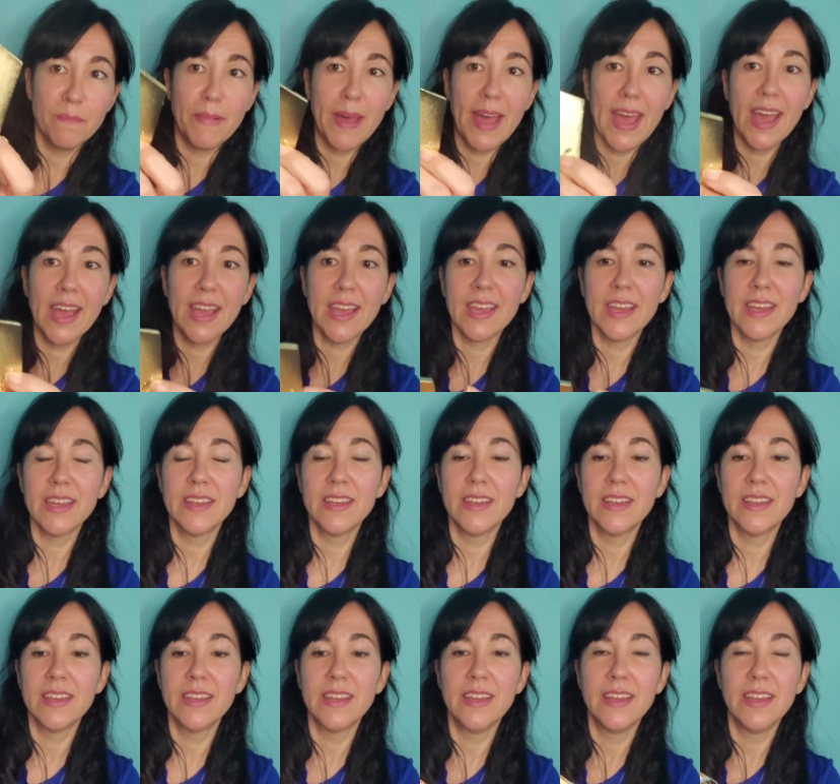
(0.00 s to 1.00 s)
back
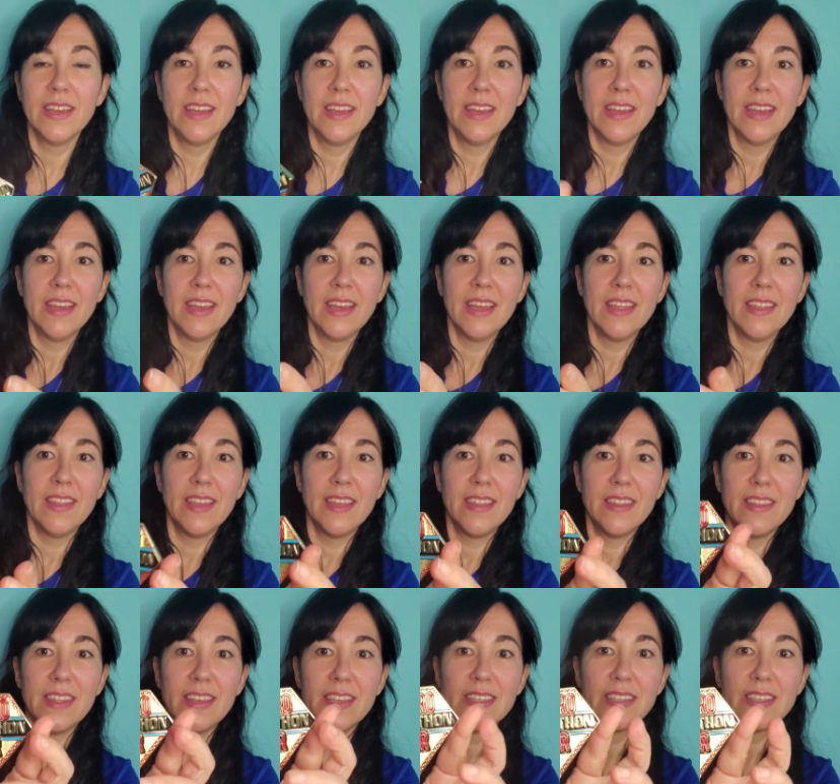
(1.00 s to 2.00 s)
and
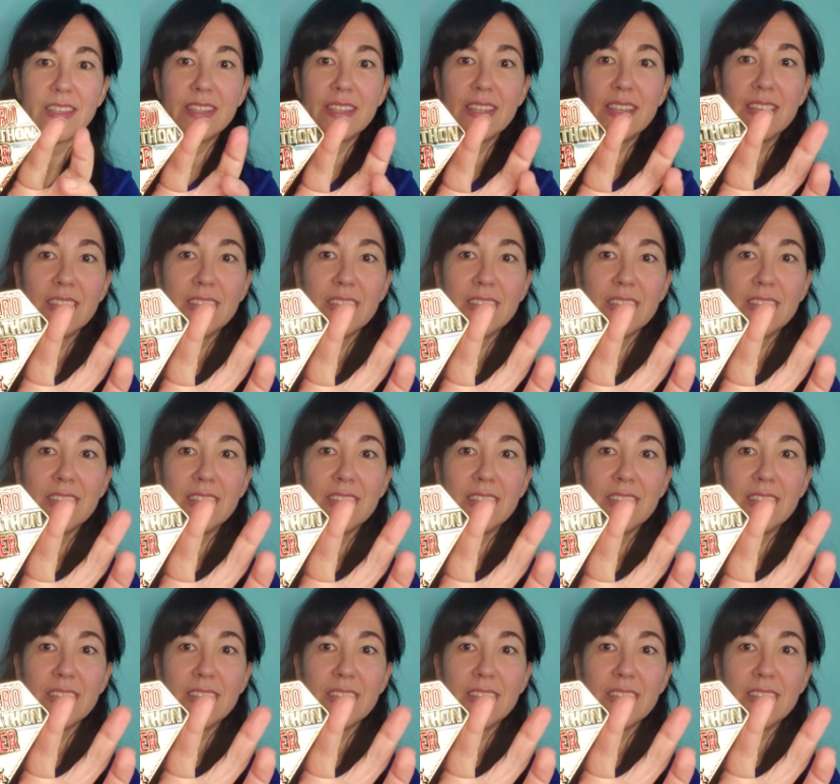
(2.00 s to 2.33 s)
then this.